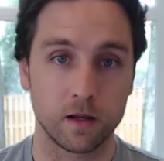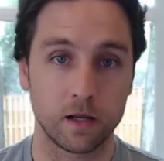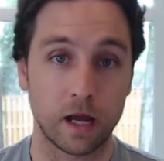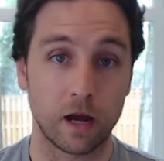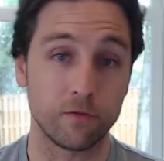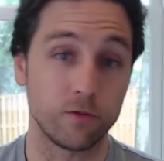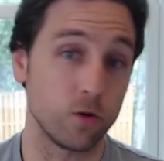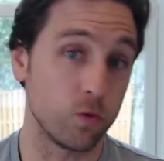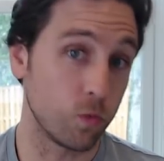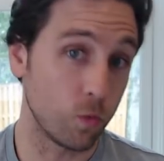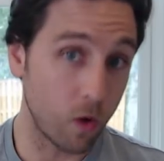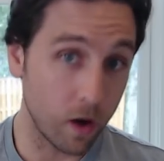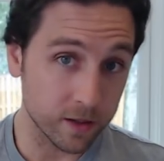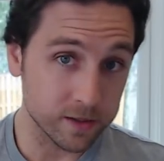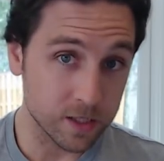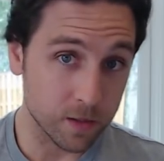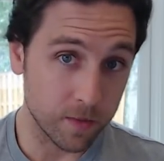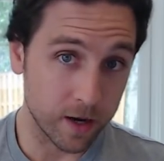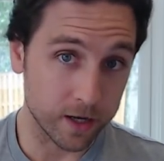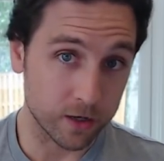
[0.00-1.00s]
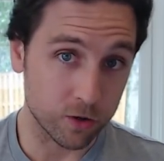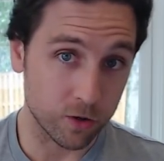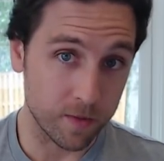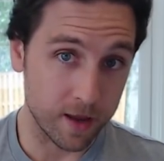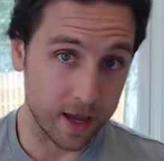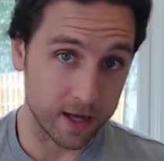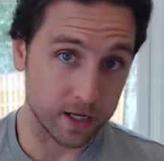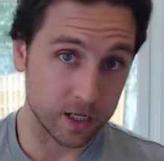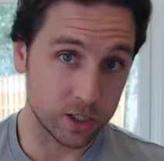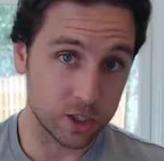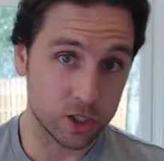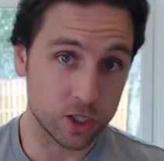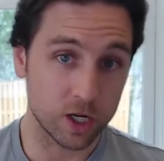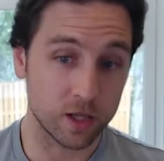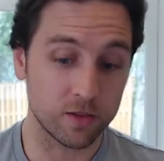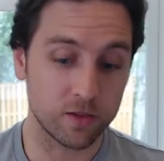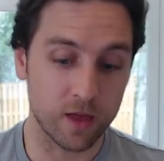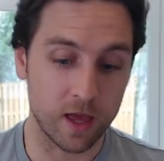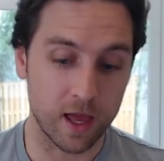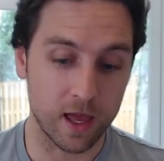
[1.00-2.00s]
Now, if you want to
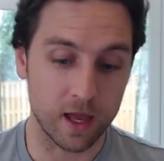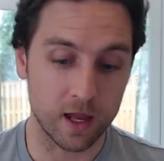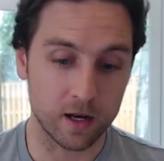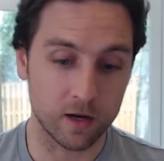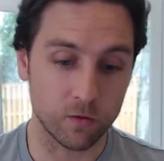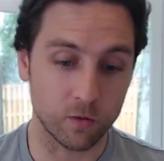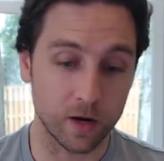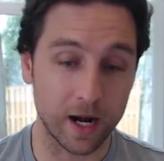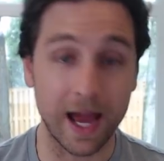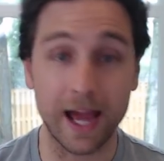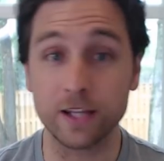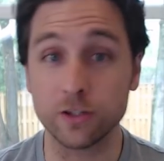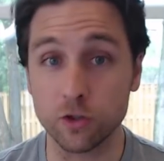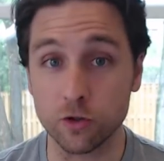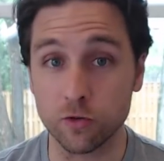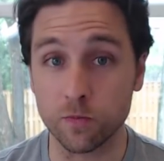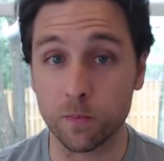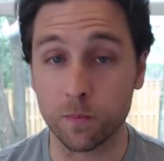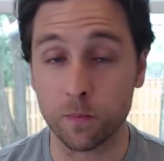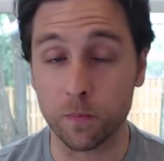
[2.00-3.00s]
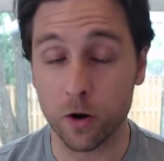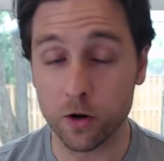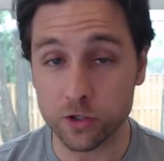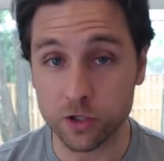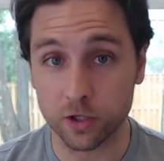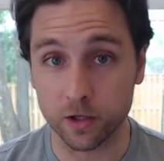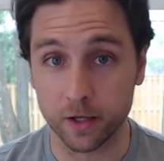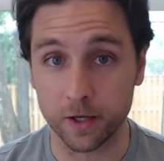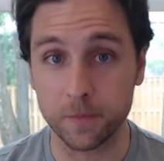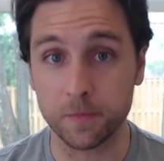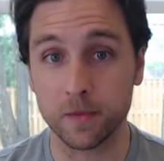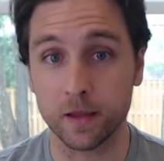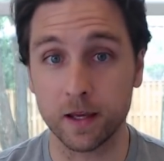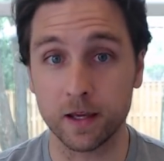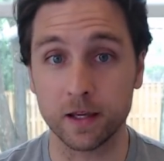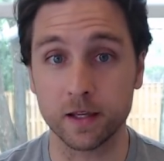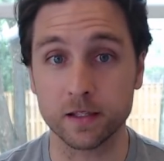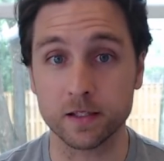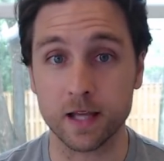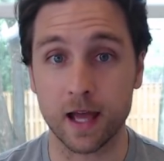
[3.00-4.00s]
micromanage, then what I do personally
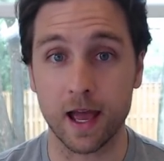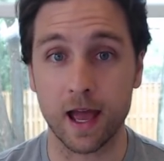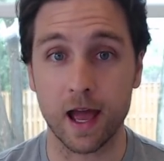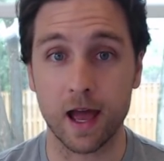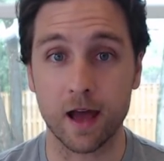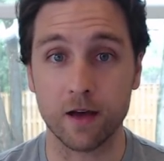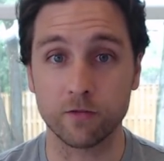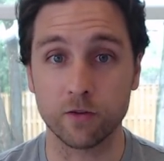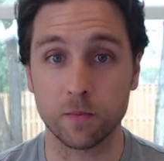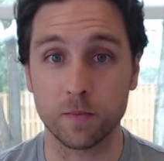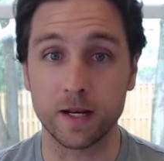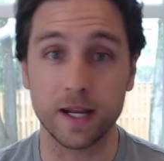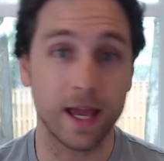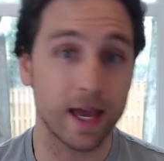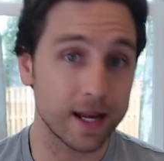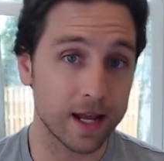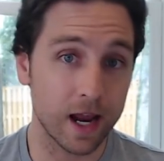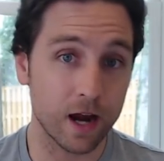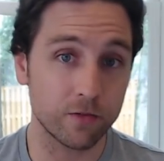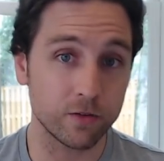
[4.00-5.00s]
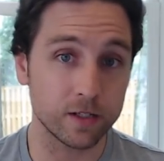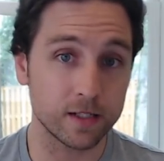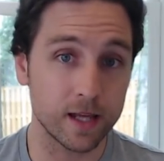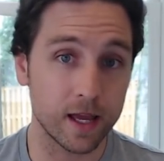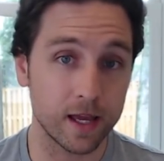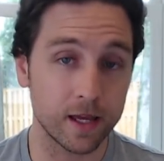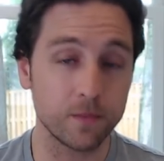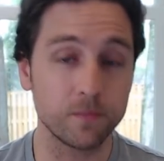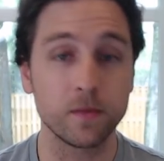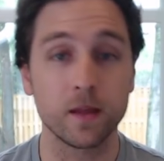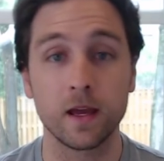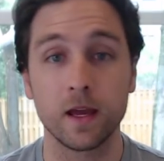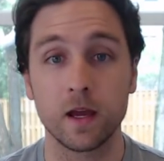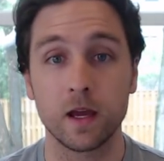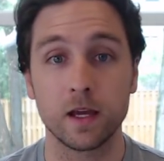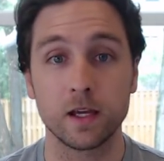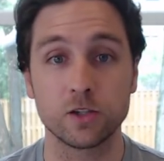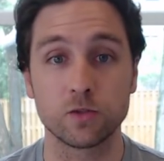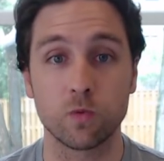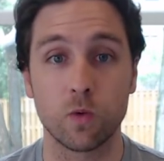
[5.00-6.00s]
is I have a banana every day,
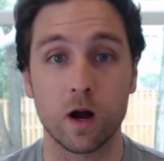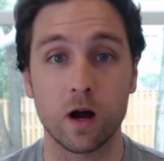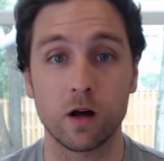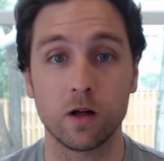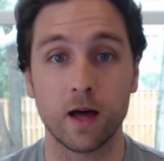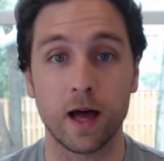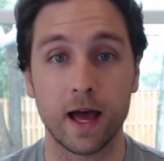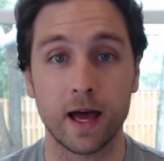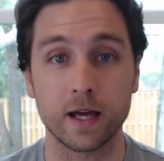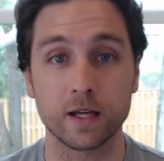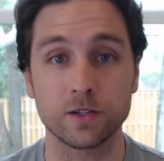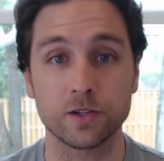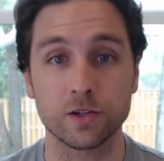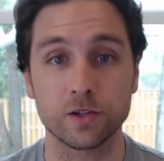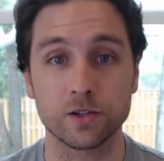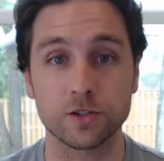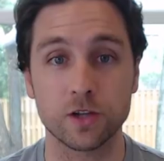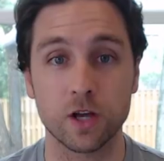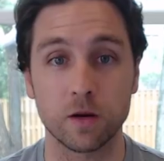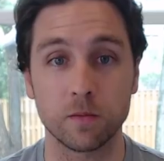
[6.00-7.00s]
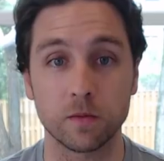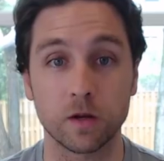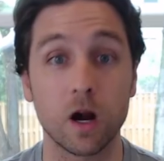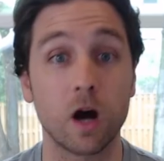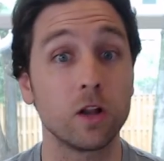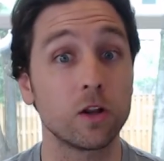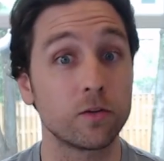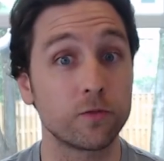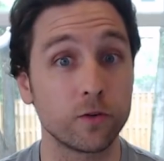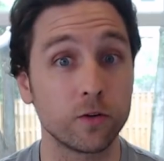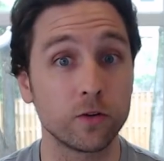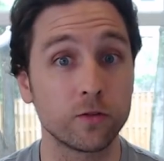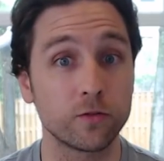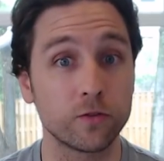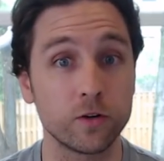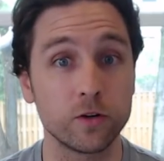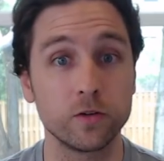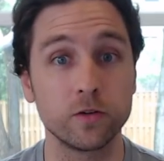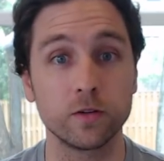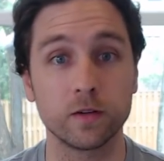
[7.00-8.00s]
as well as some colorful
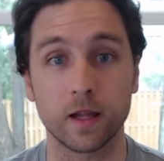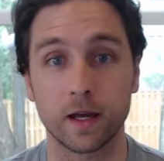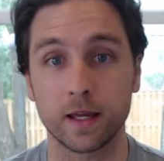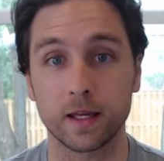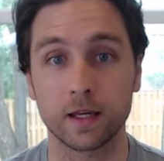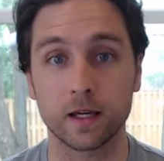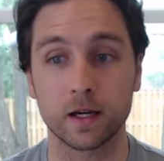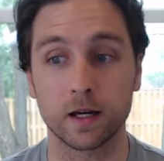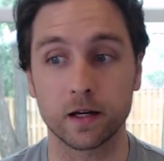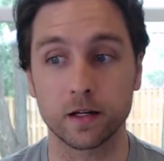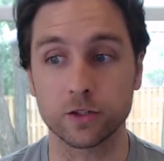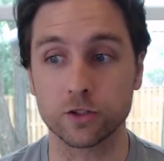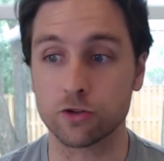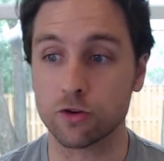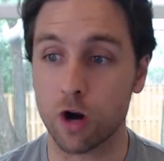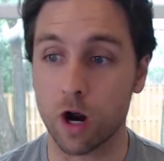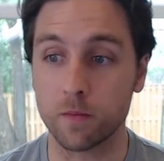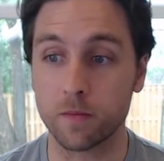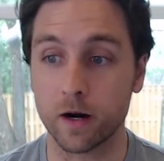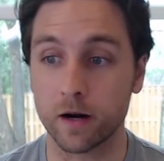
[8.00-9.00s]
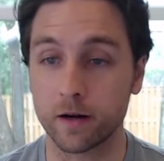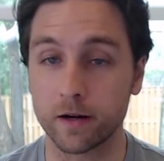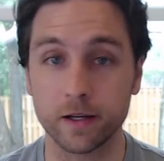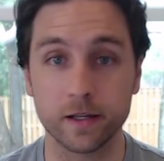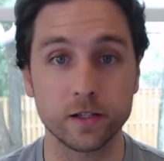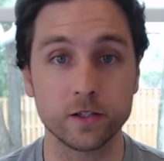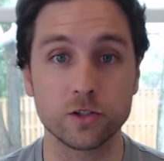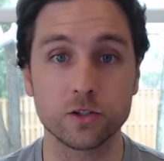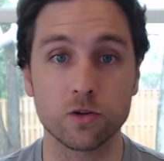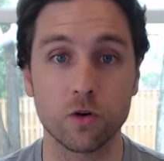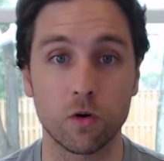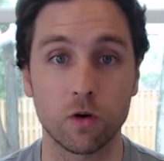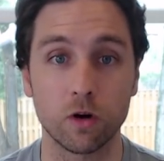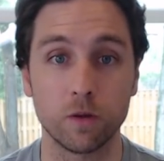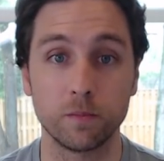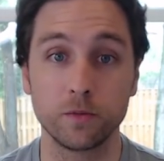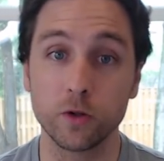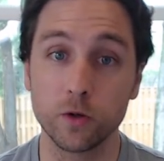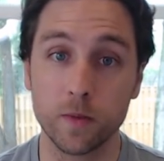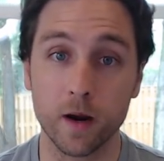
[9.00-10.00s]
fruit like strawberries
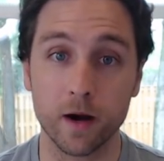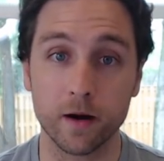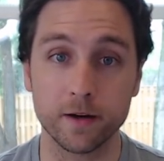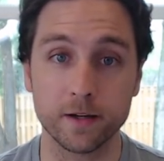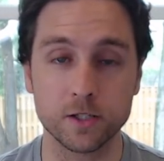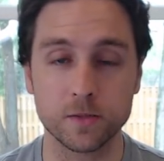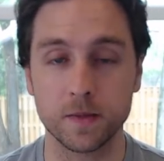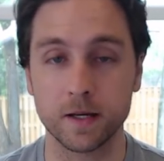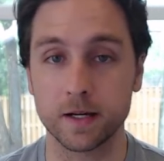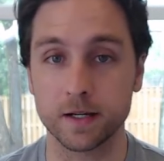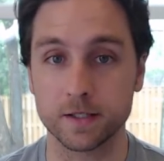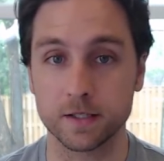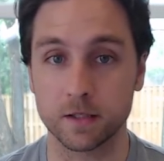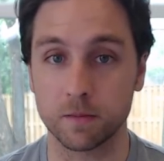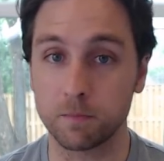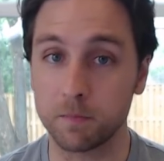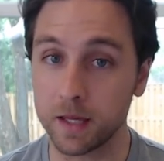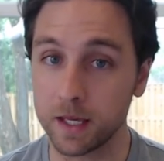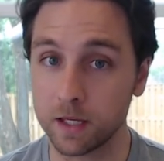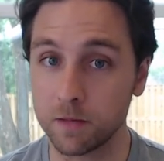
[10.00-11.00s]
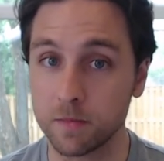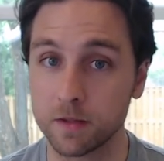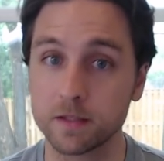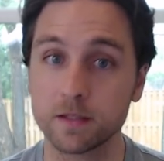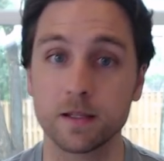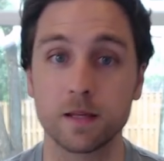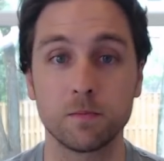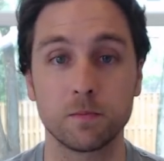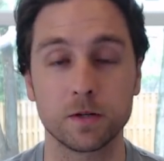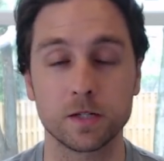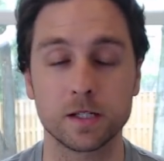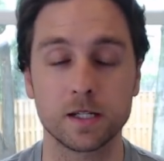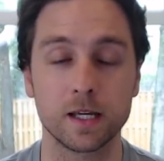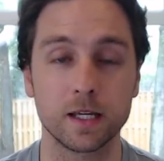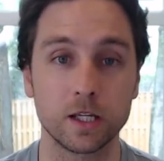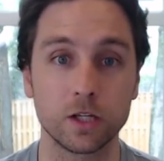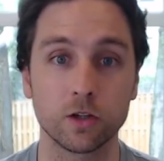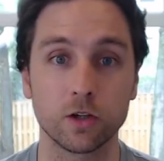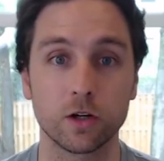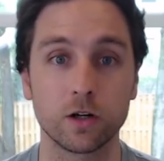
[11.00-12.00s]
or blueberries, because the pigment in
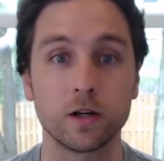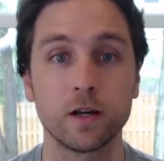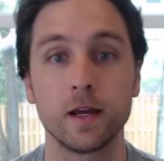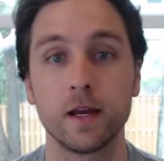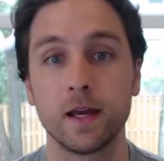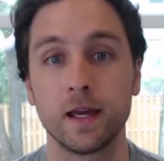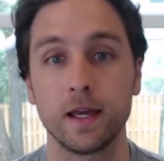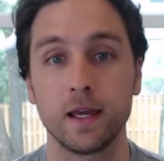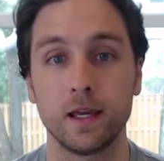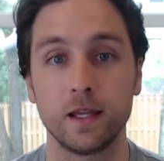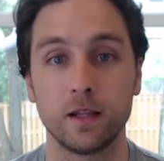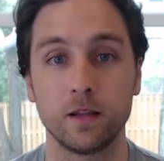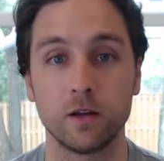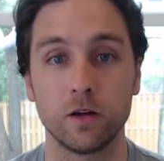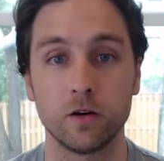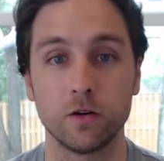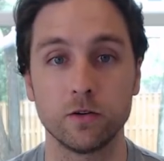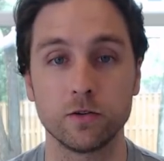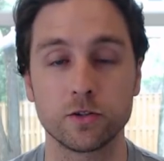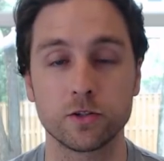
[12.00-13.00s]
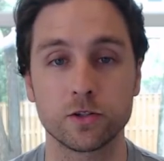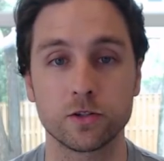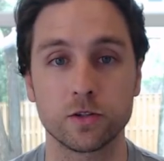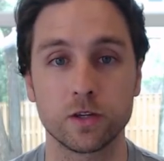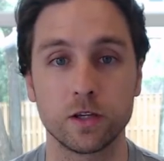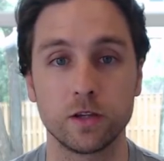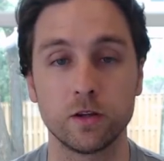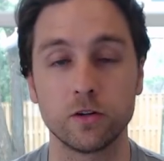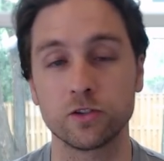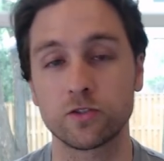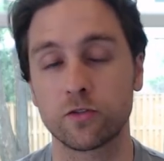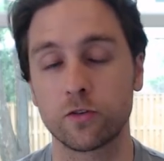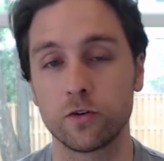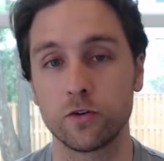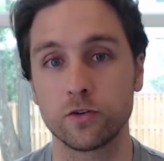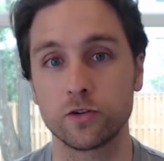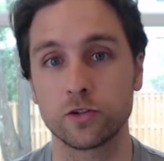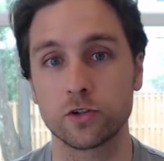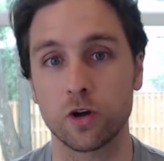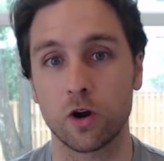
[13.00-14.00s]
particular in those
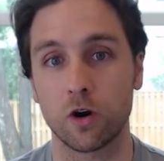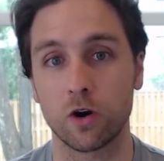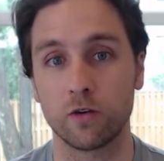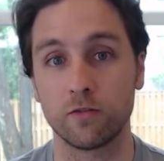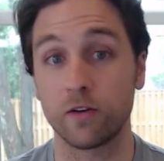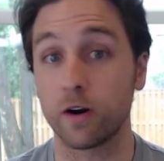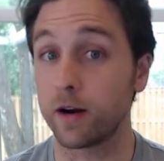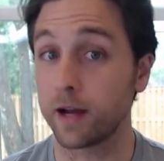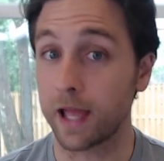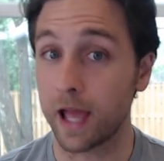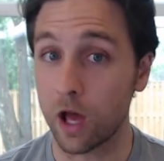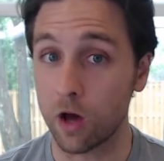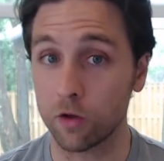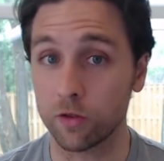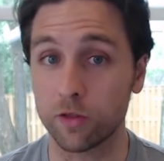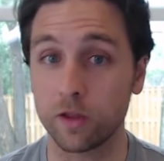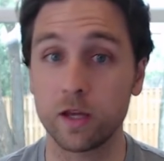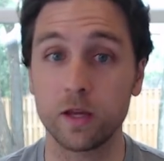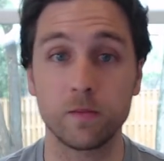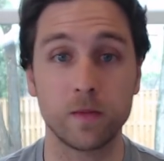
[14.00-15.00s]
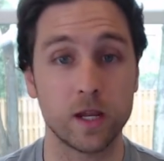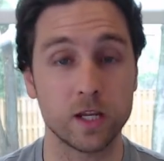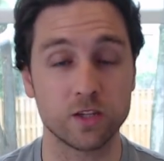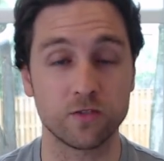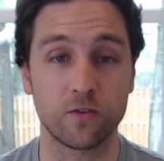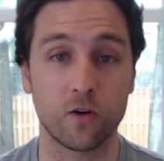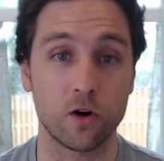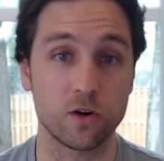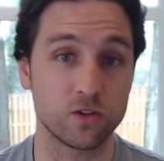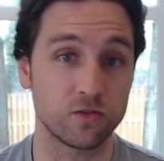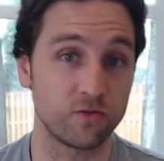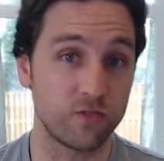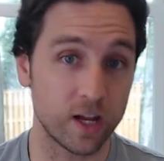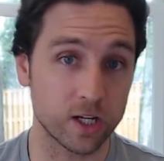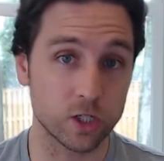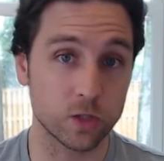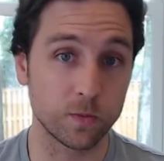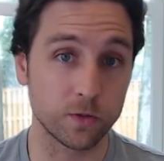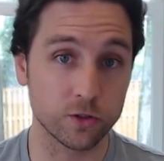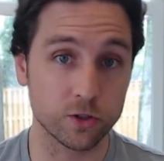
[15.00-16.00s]
fruits are very healthy. And as far as
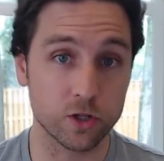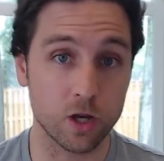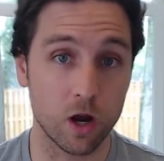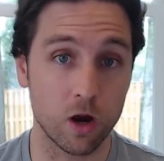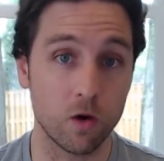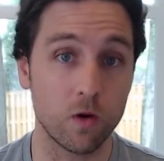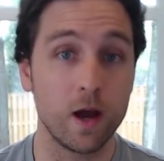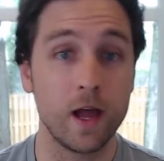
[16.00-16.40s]
vegetables go,